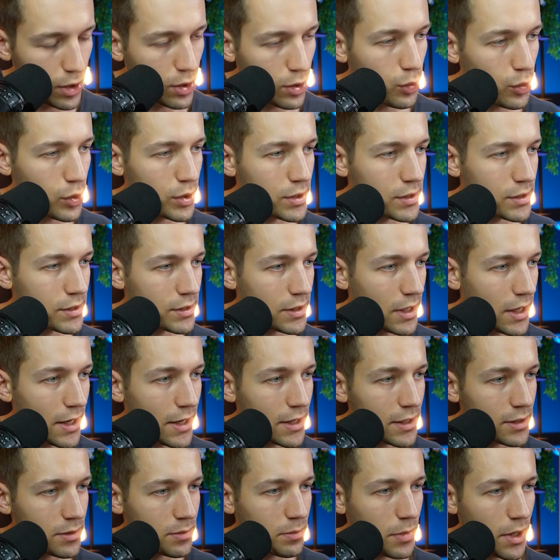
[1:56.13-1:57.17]

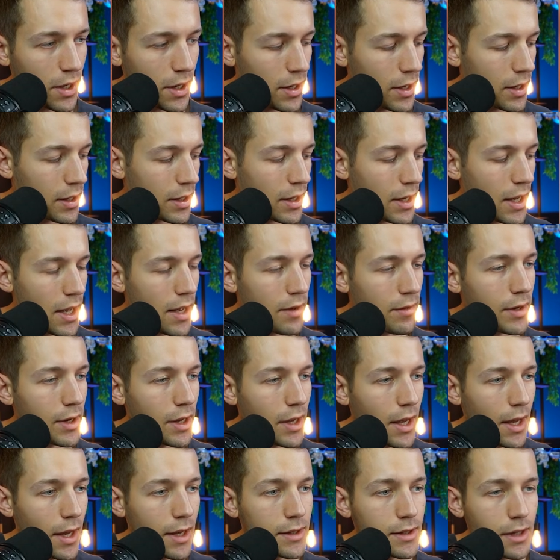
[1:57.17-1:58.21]
restart mining every
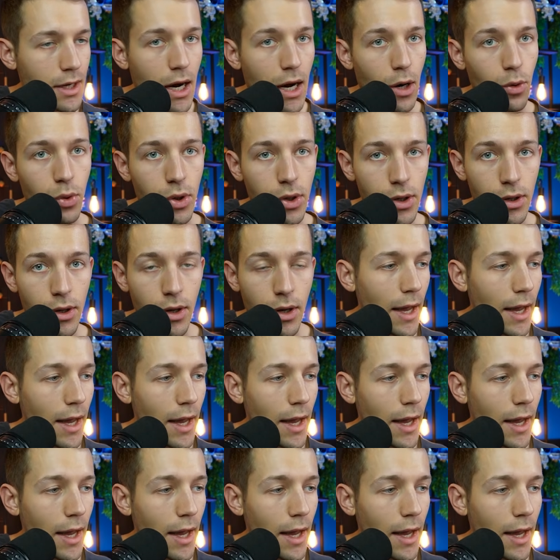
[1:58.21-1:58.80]
8 hours.